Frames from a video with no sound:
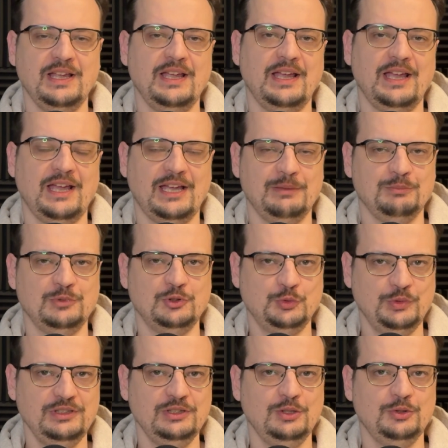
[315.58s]
And
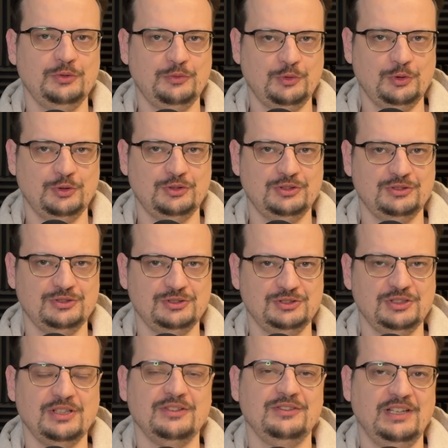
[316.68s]
between those versions,
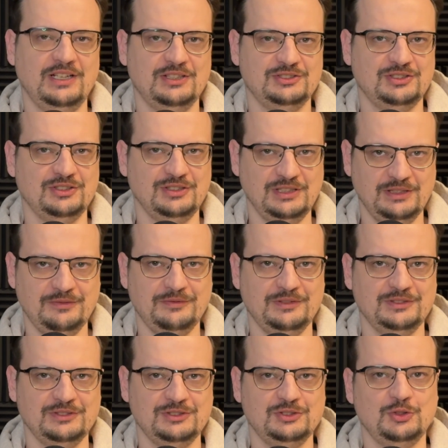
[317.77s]
there's a
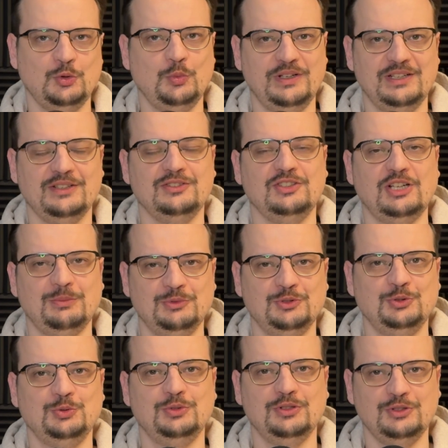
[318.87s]
difference when it comes
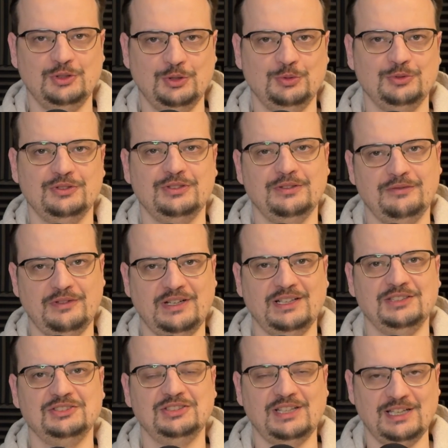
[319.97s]
to the node
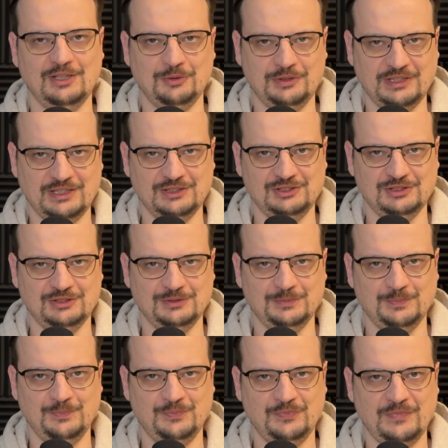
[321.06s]
device allocation.
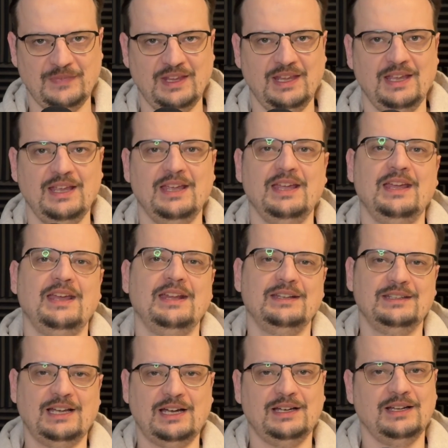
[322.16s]

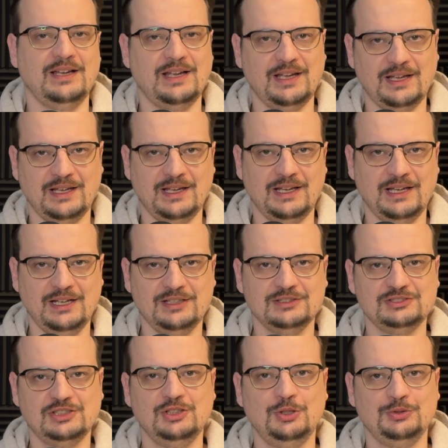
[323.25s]
Now, here's
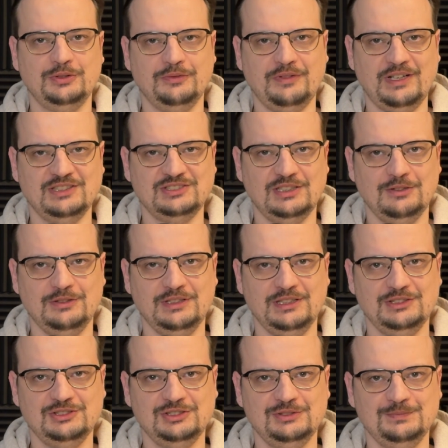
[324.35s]
the node device
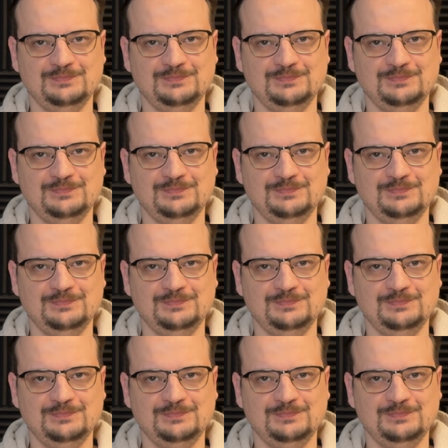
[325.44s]
allocation,